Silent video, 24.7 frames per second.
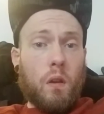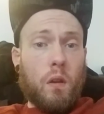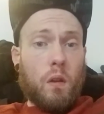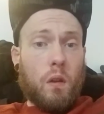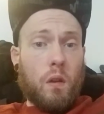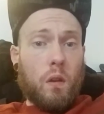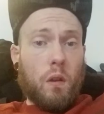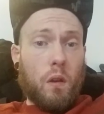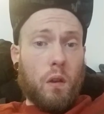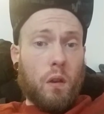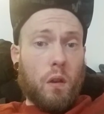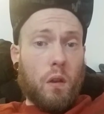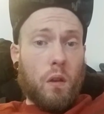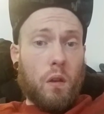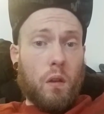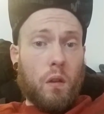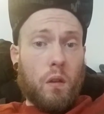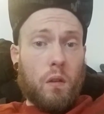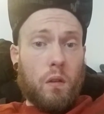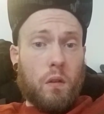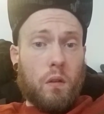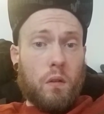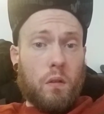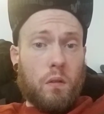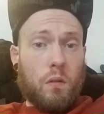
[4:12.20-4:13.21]

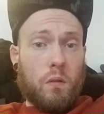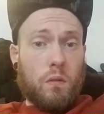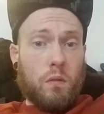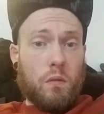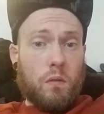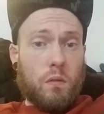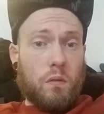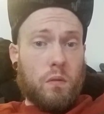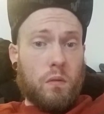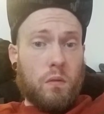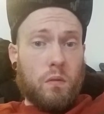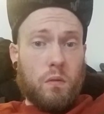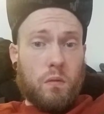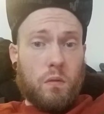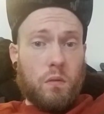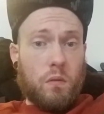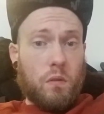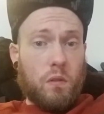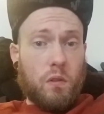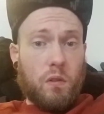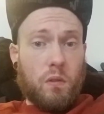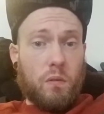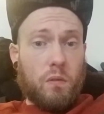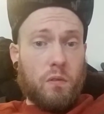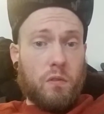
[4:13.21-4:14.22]
And
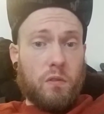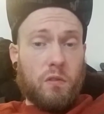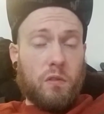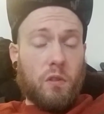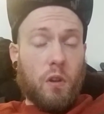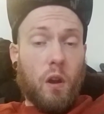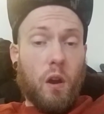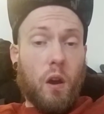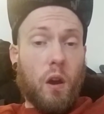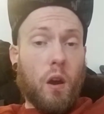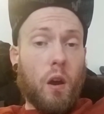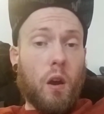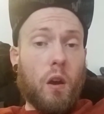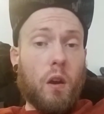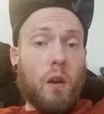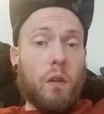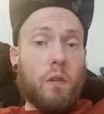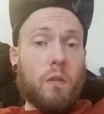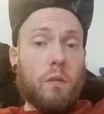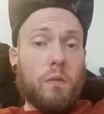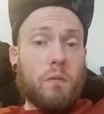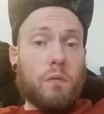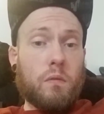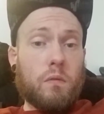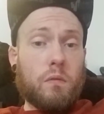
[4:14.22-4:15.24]
it was just
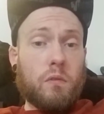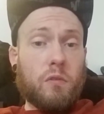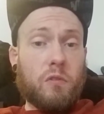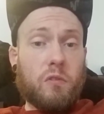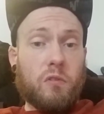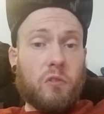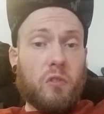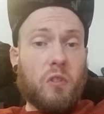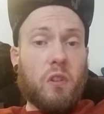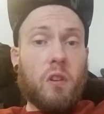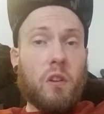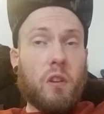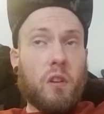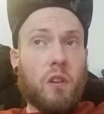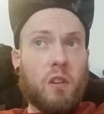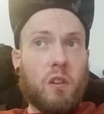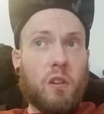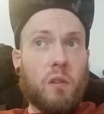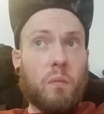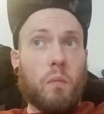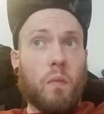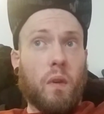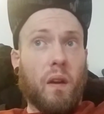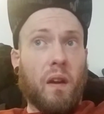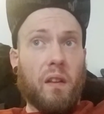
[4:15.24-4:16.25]
hard seeing
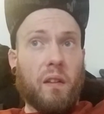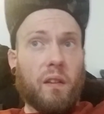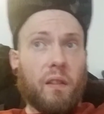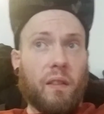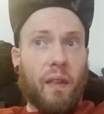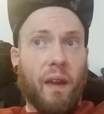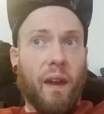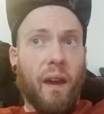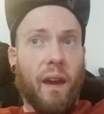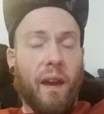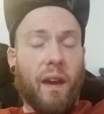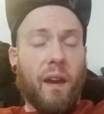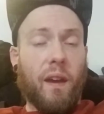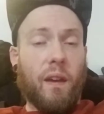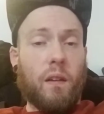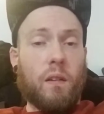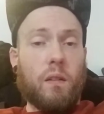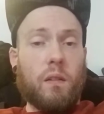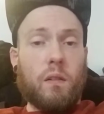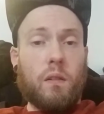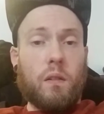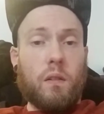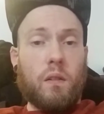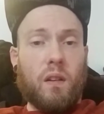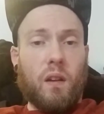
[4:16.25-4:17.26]
him like that
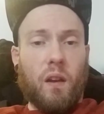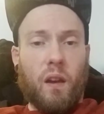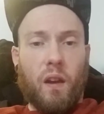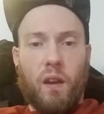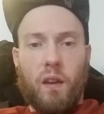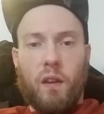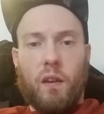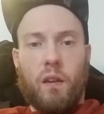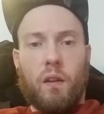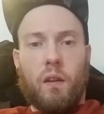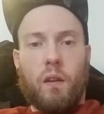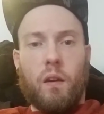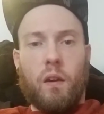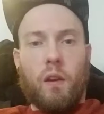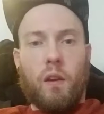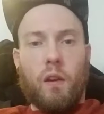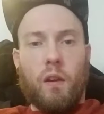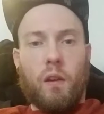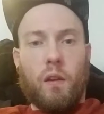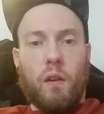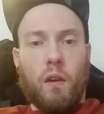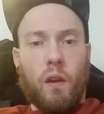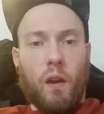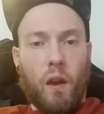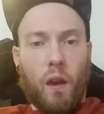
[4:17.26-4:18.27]

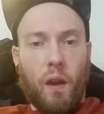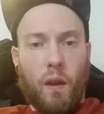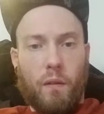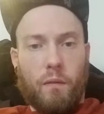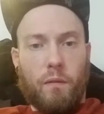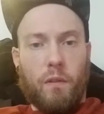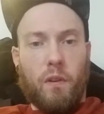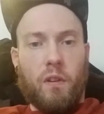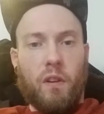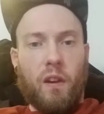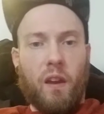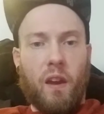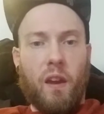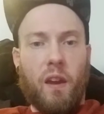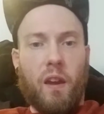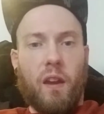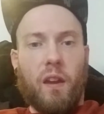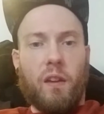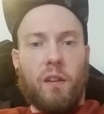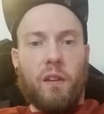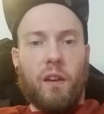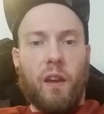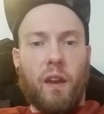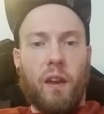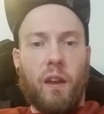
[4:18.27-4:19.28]
angry every day,
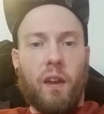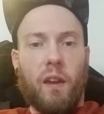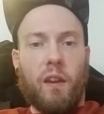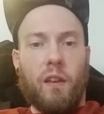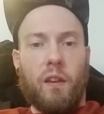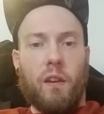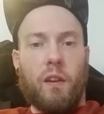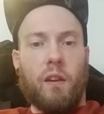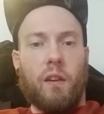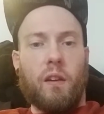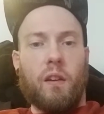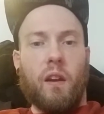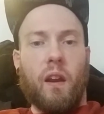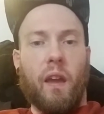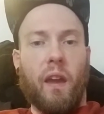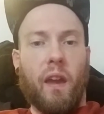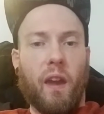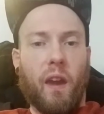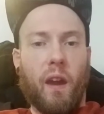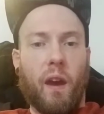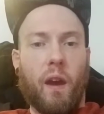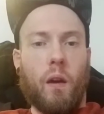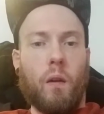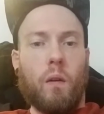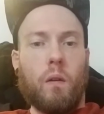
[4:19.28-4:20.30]
day in and day
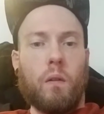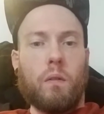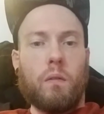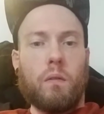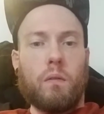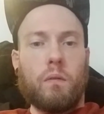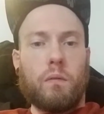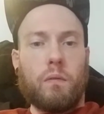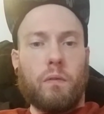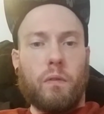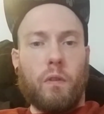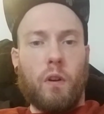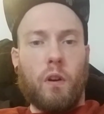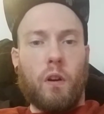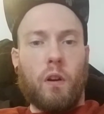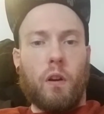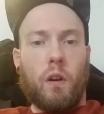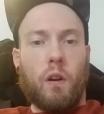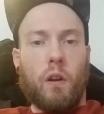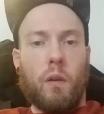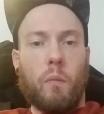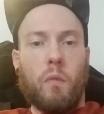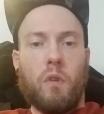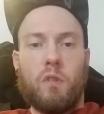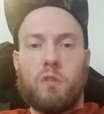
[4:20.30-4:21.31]
out, for
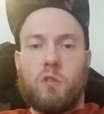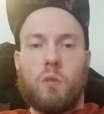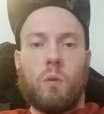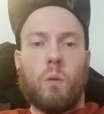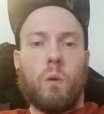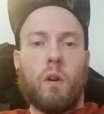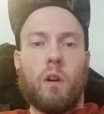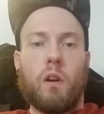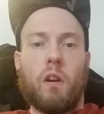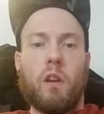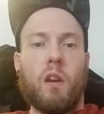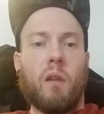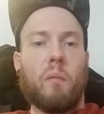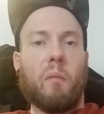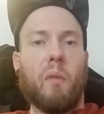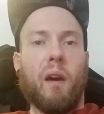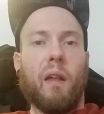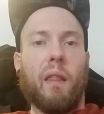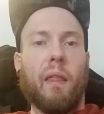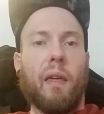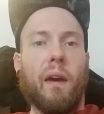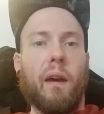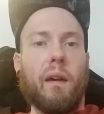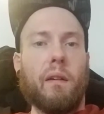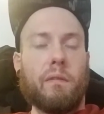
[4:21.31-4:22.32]
a majority of my
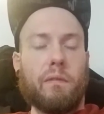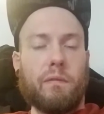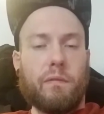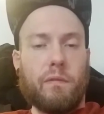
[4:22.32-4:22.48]
life.